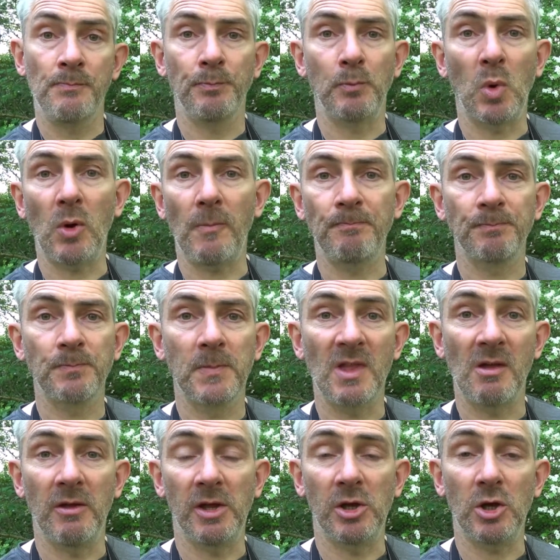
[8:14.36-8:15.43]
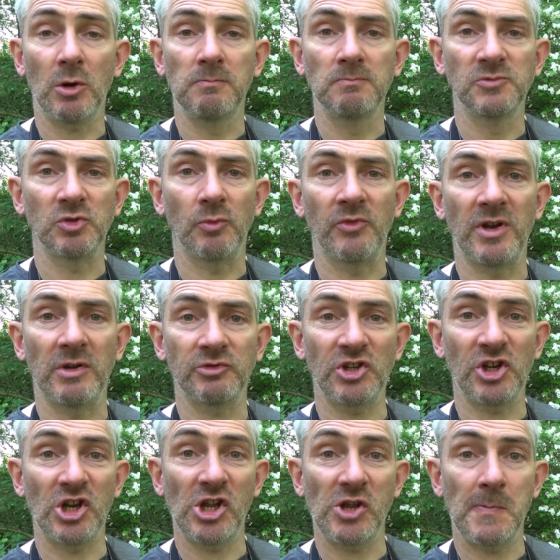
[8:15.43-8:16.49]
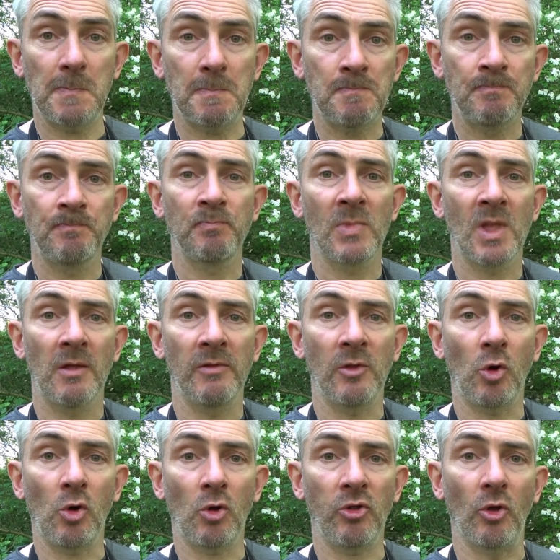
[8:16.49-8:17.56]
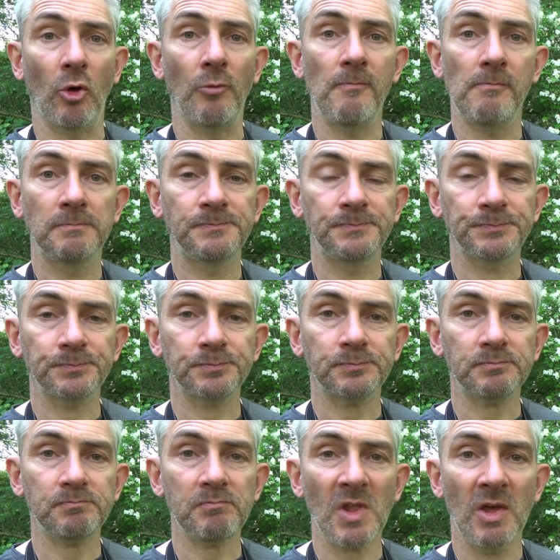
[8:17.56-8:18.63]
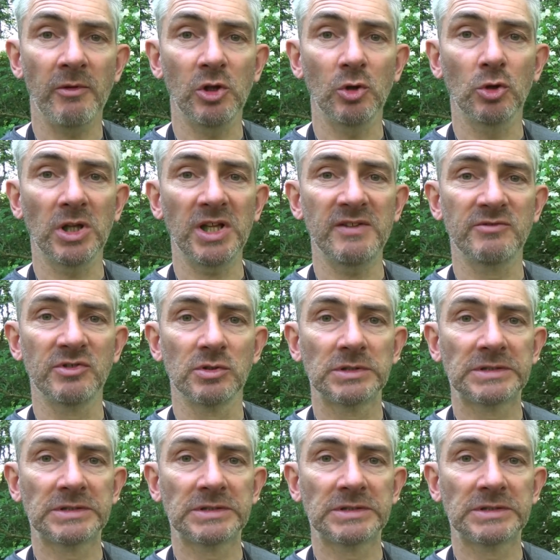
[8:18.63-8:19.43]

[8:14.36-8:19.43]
But there you go, something else you can eat. A hawthorn, the young leaves.